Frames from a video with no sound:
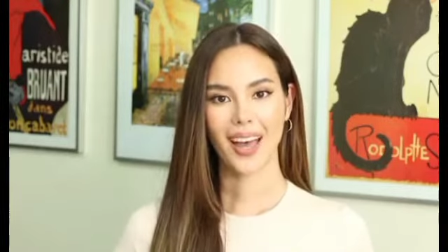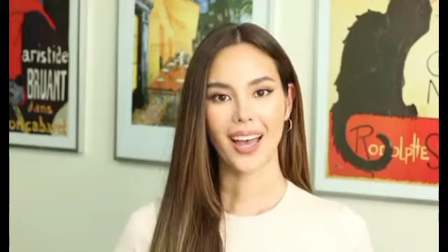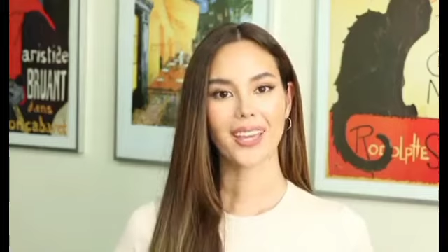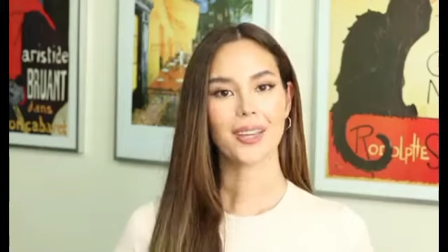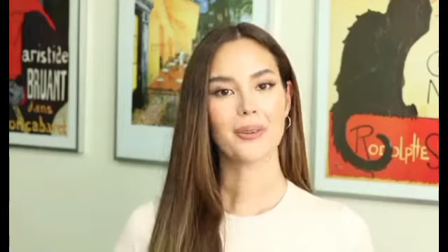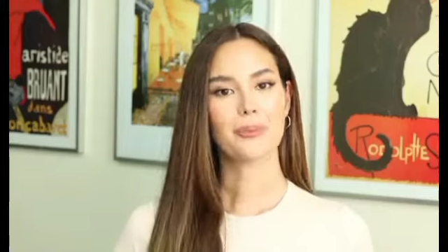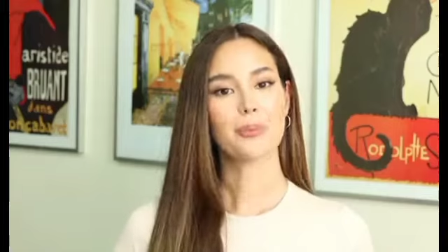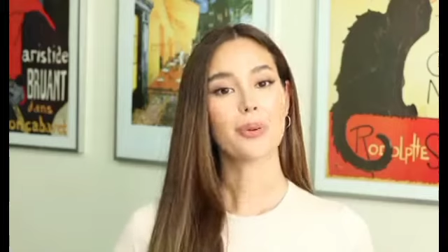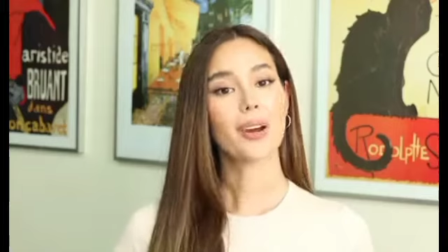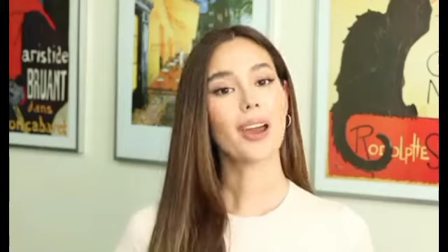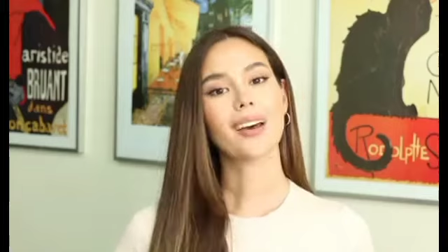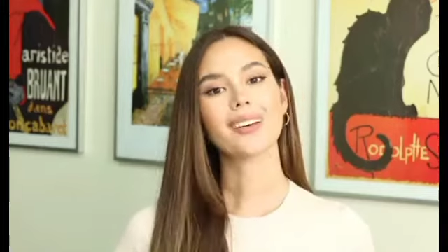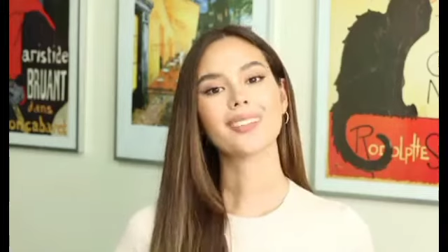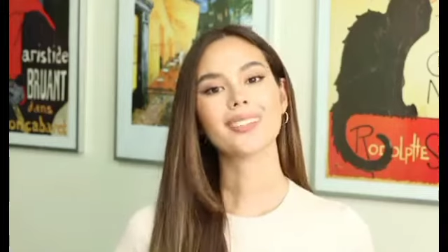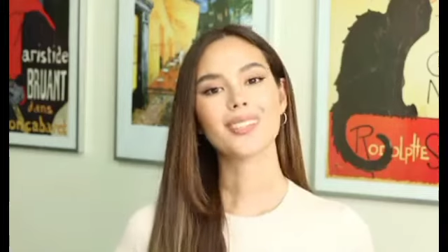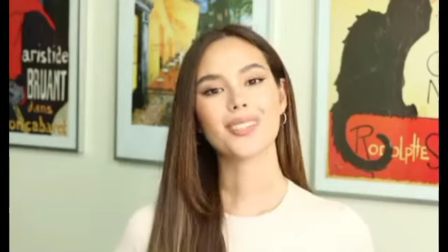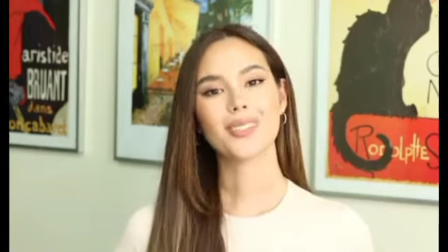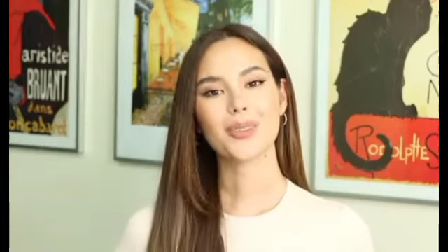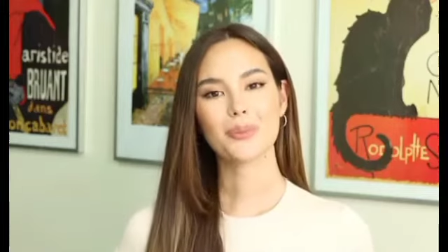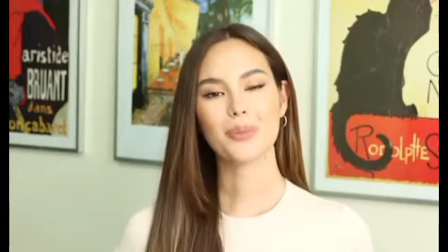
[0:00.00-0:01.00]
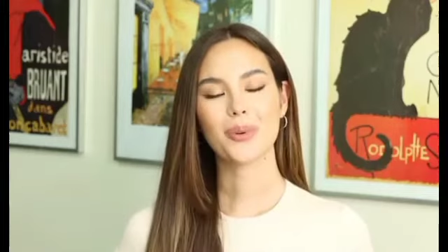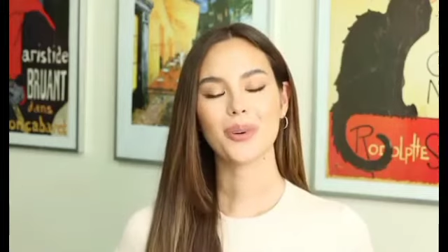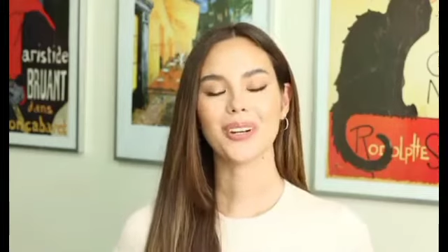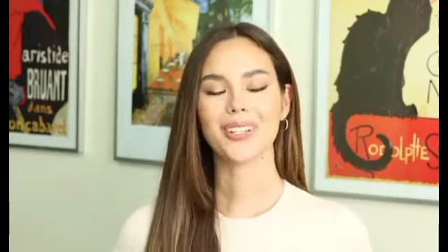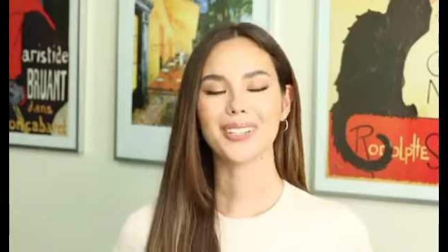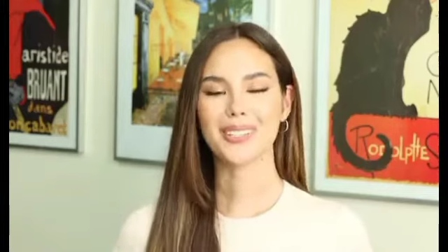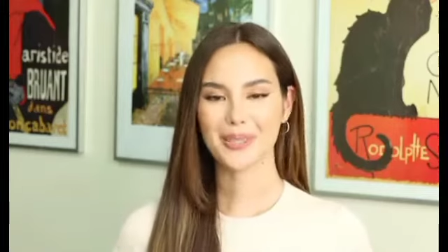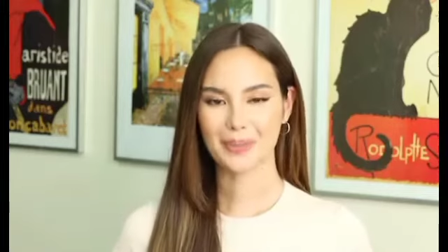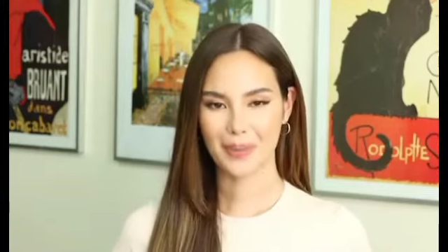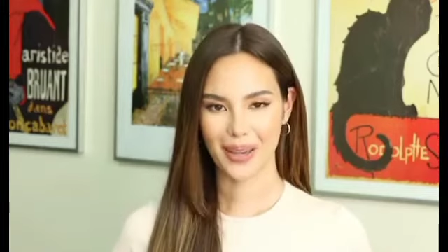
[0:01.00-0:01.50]
I am proud to
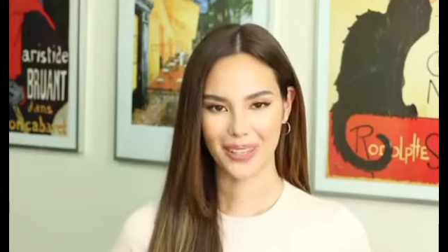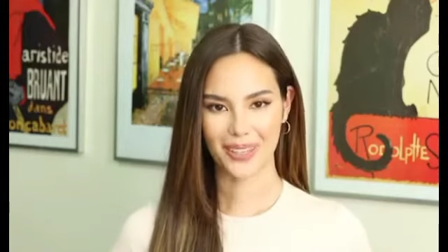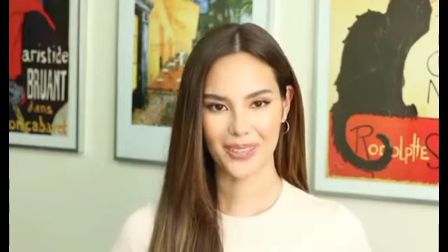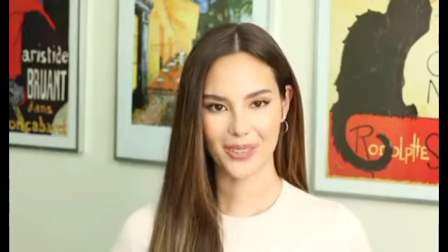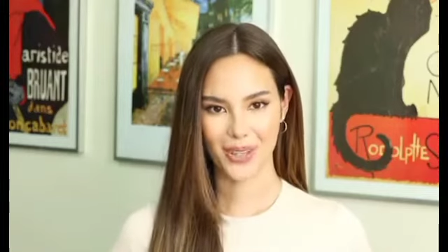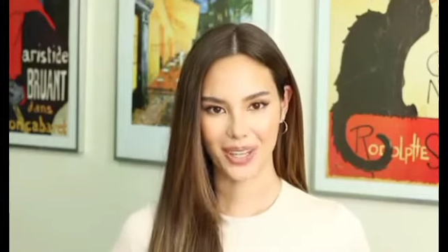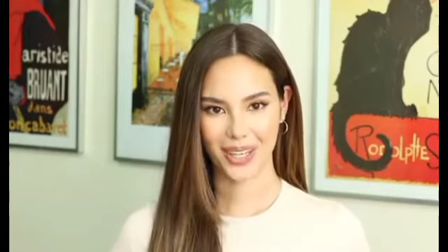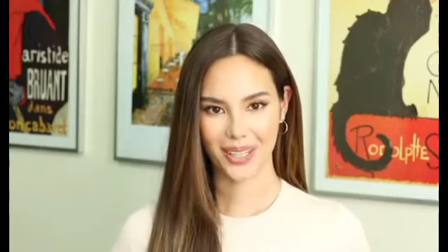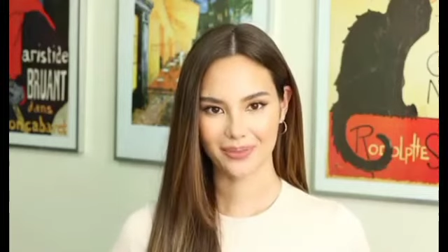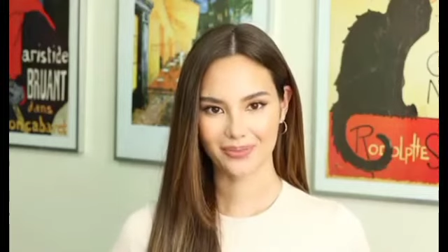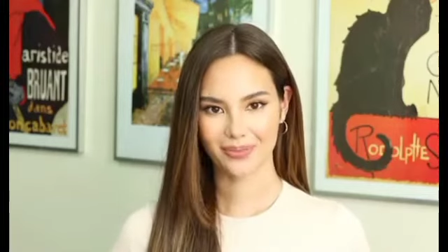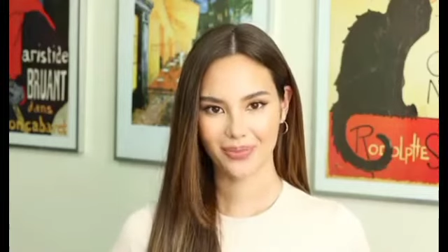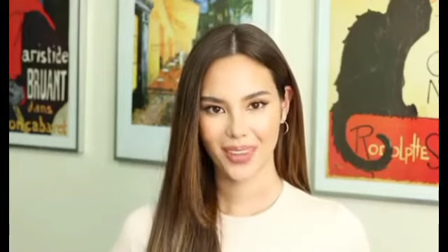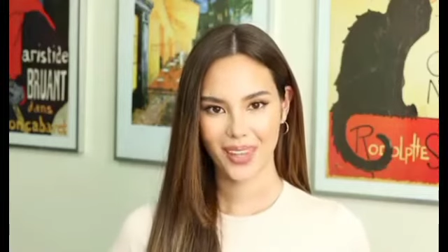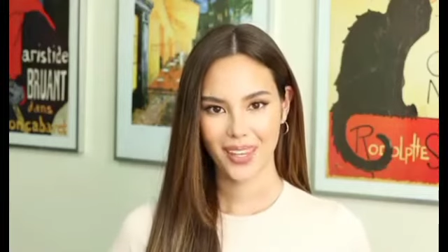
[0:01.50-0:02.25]
support Smile Train